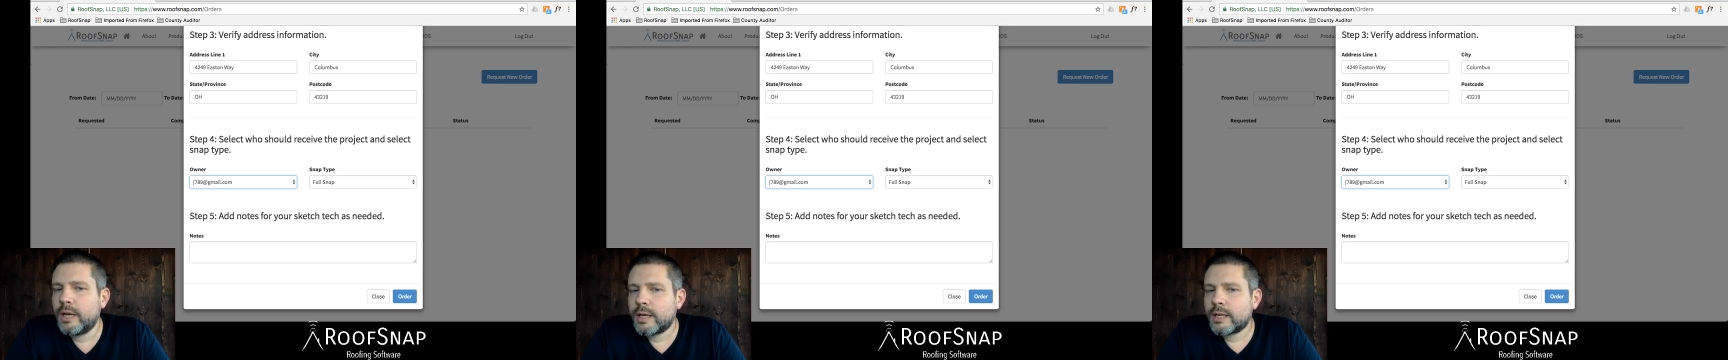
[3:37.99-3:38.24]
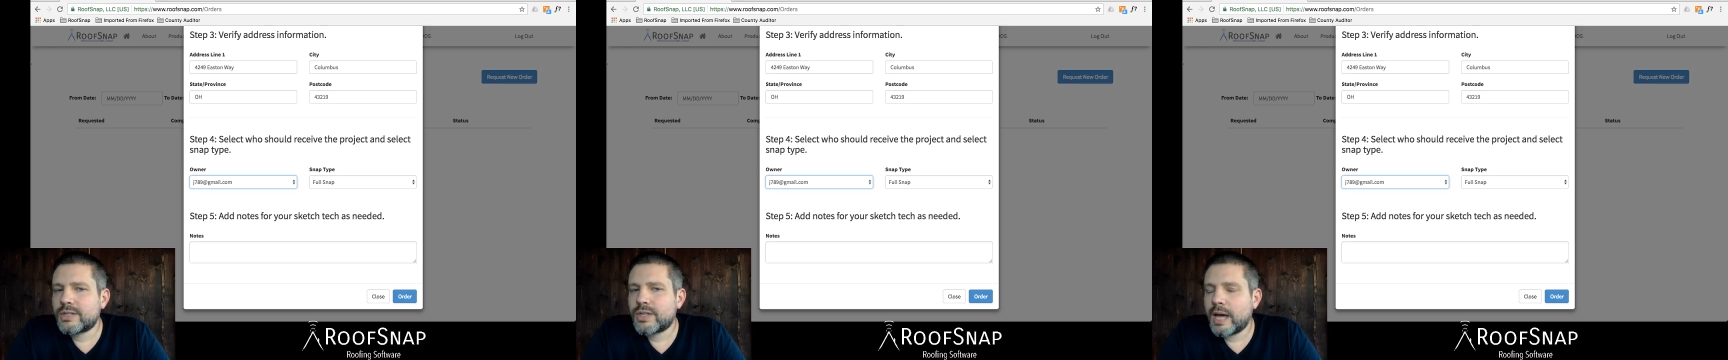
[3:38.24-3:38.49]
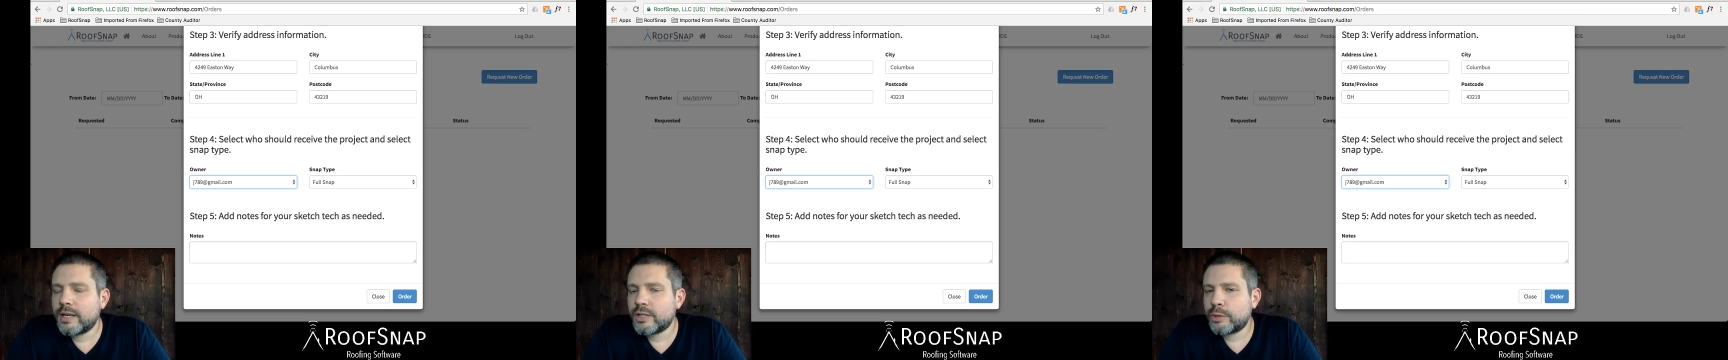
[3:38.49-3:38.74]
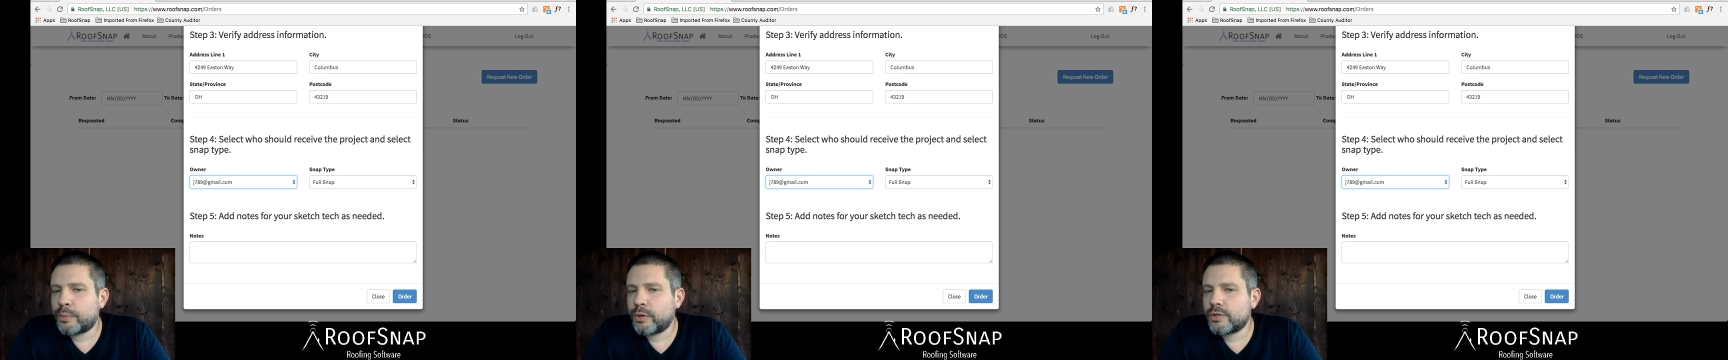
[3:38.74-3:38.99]
because that is
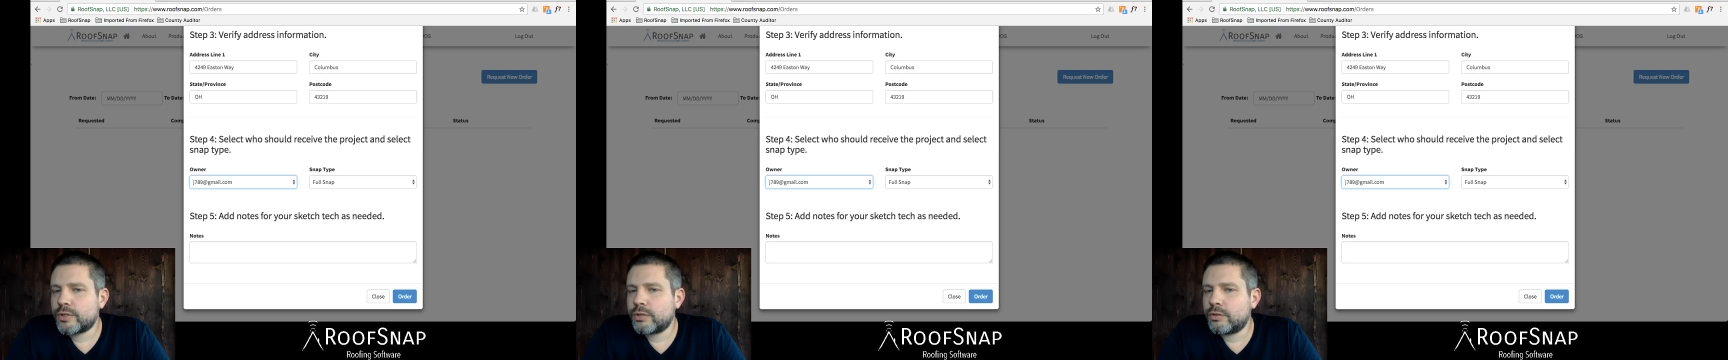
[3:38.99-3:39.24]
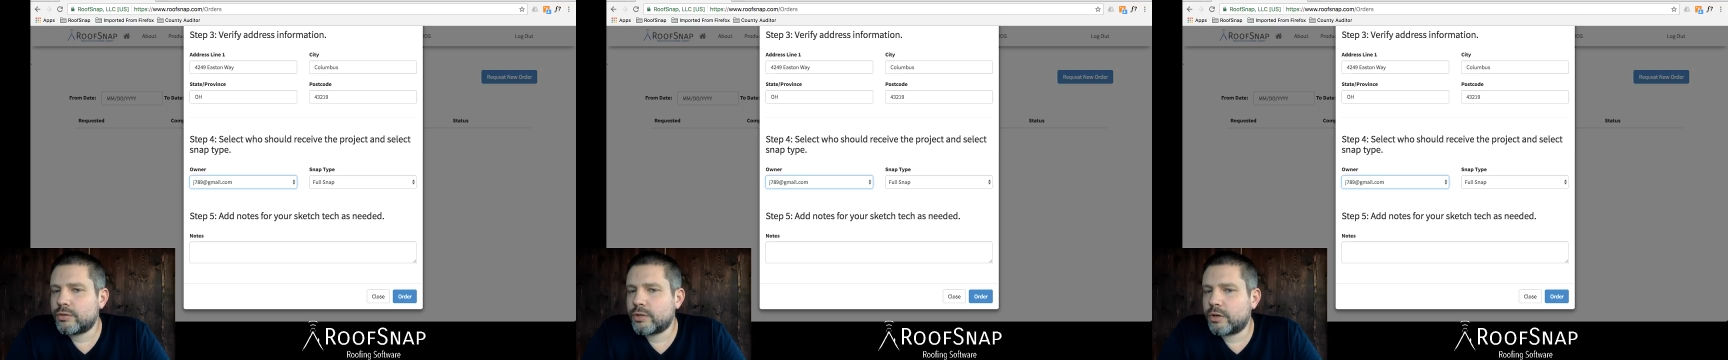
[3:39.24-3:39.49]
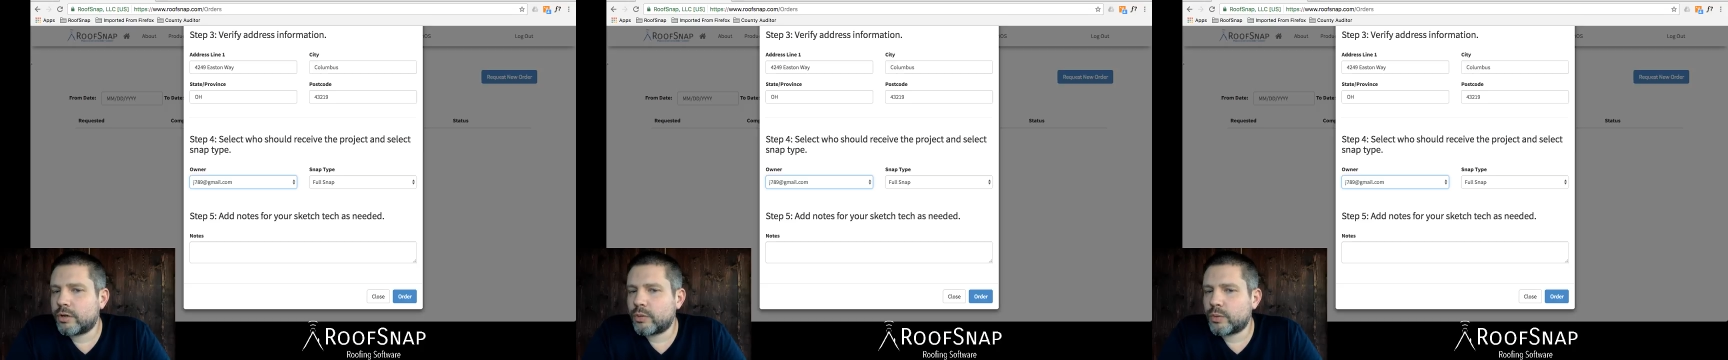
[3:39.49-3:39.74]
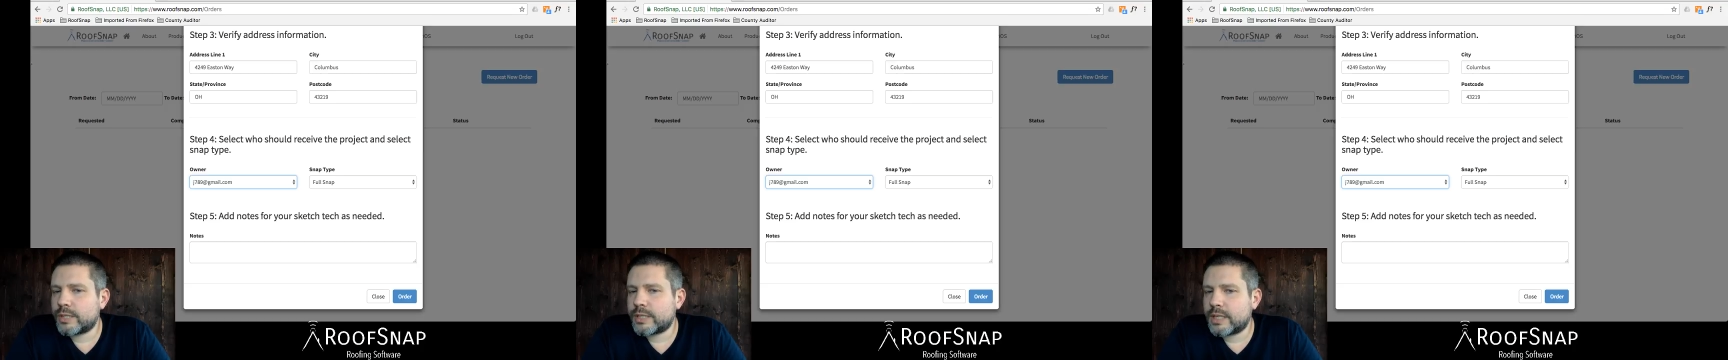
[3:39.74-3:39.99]
the person who's going to
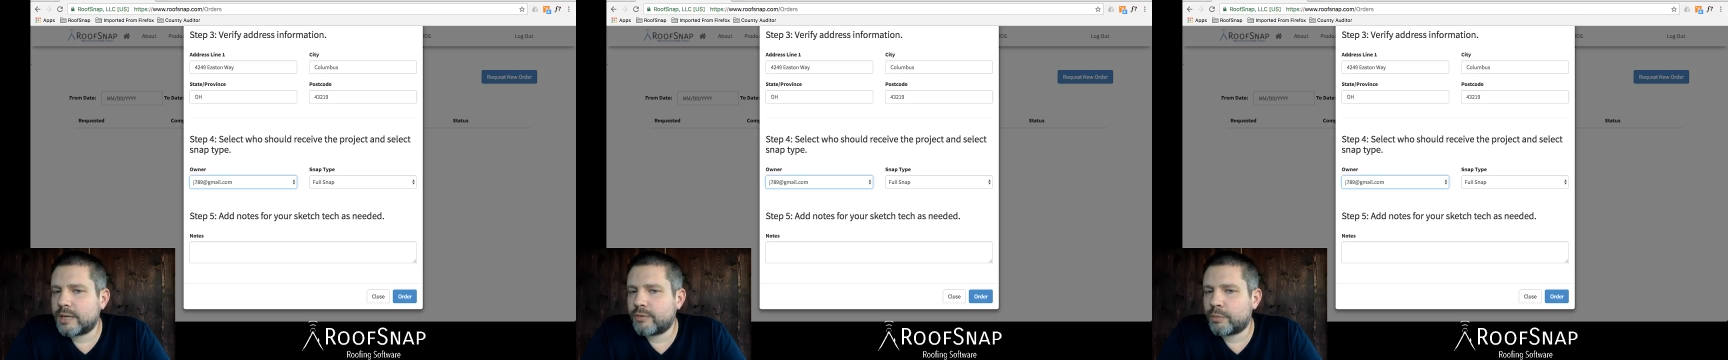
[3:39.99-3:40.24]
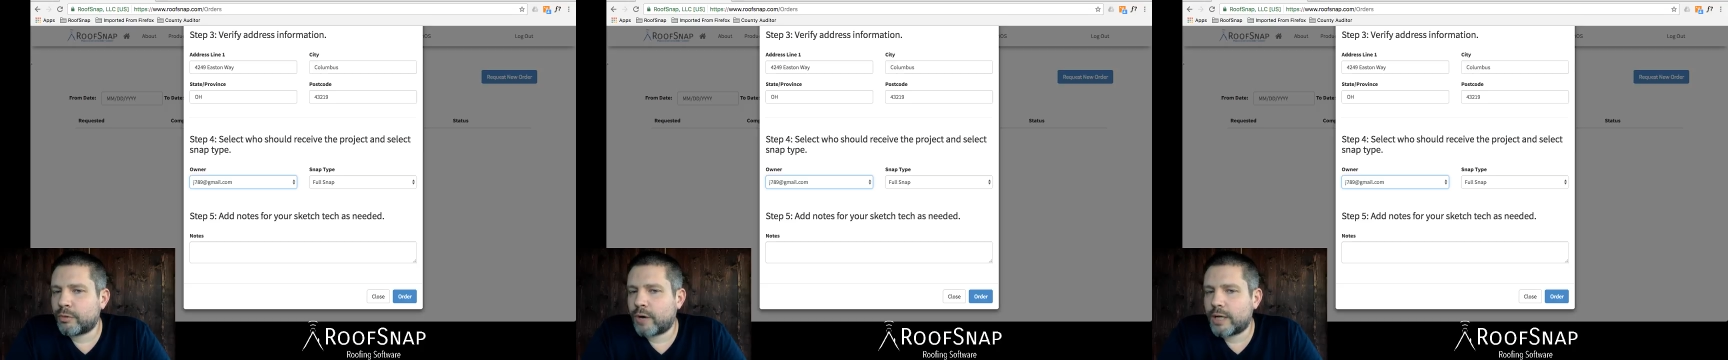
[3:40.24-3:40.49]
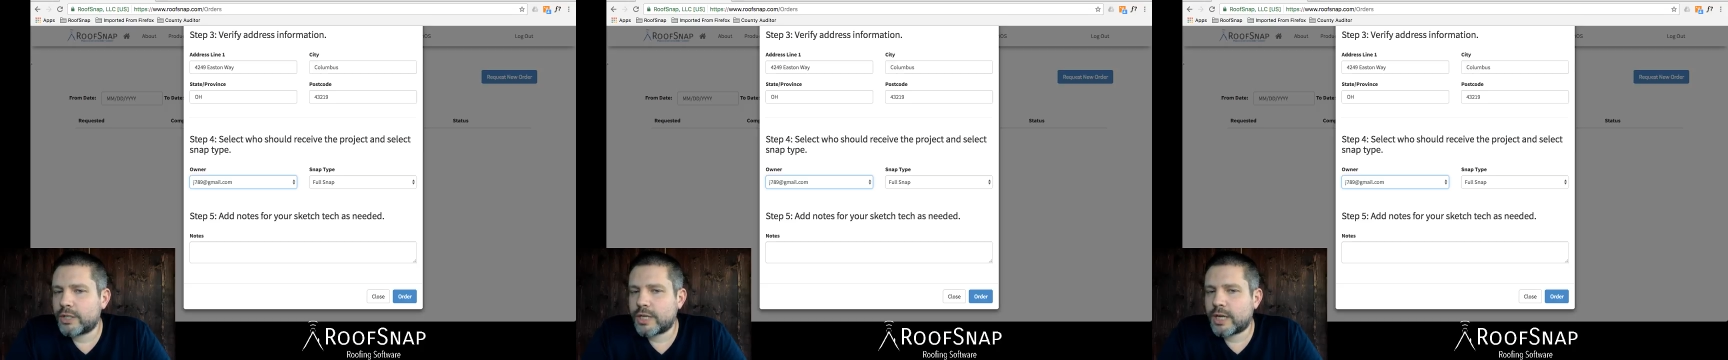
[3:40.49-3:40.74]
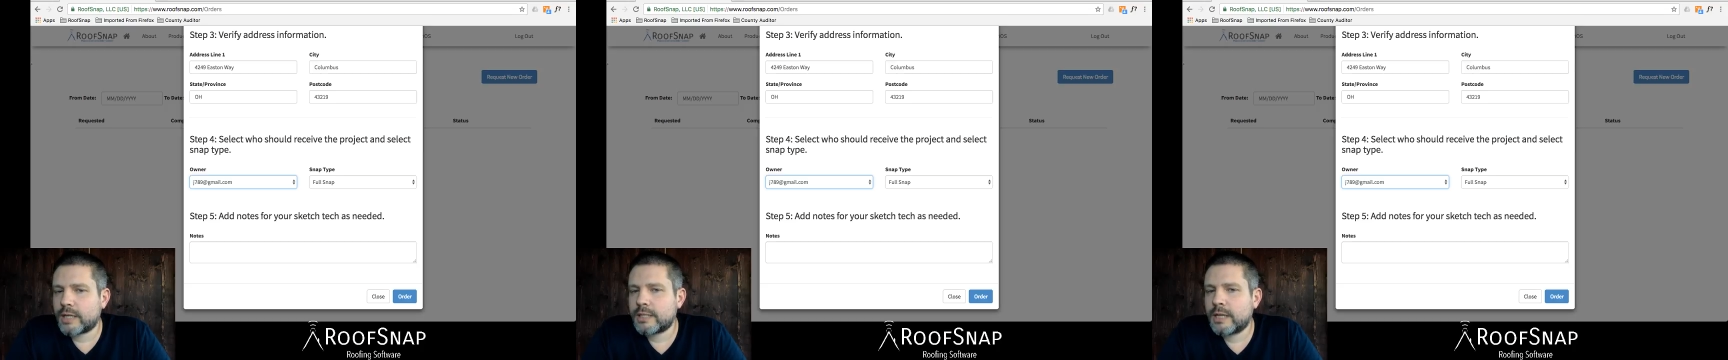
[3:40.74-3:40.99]
receive the project.